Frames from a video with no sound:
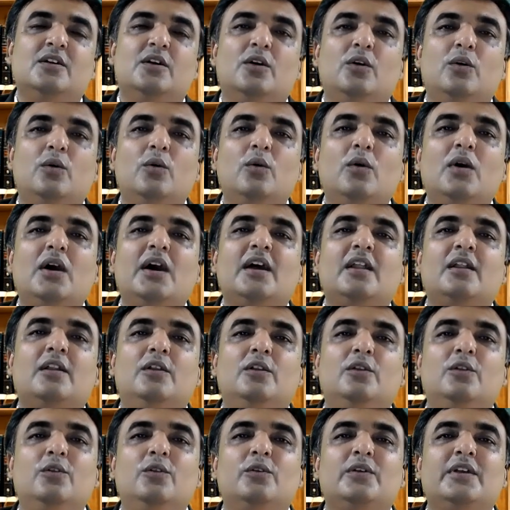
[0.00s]
who are
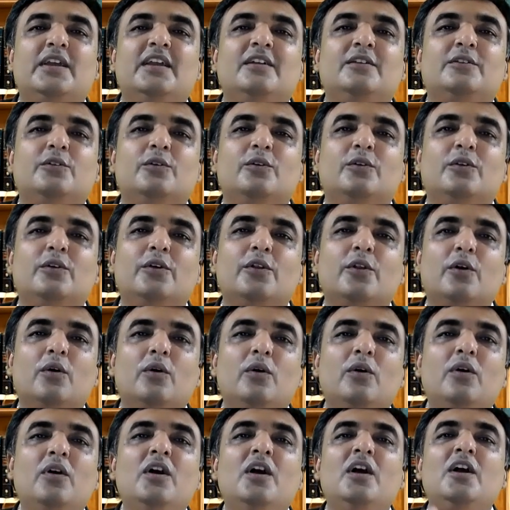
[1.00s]
looking to
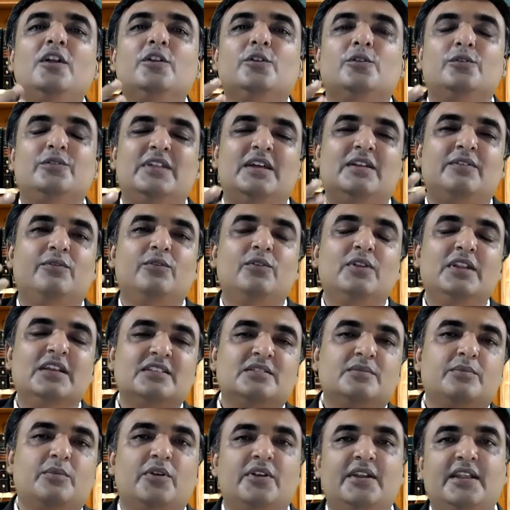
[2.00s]
grow to their
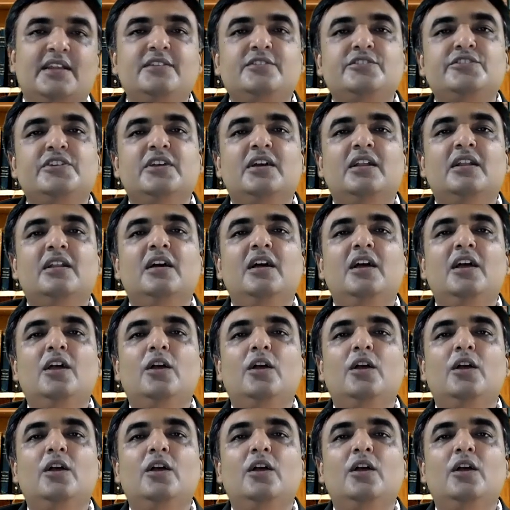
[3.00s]
fullest potential,